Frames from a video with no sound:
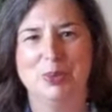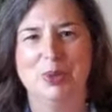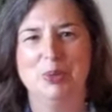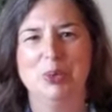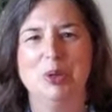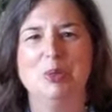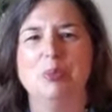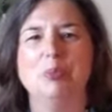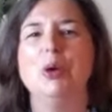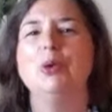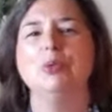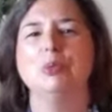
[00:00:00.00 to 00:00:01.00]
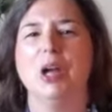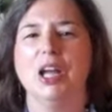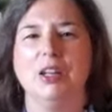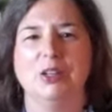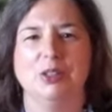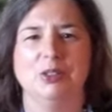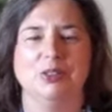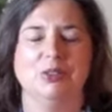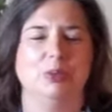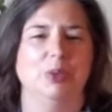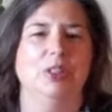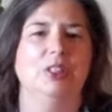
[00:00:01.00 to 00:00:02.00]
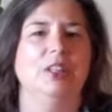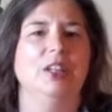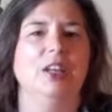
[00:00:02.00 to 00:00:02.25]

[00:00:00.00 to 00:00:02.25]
We're both writers. We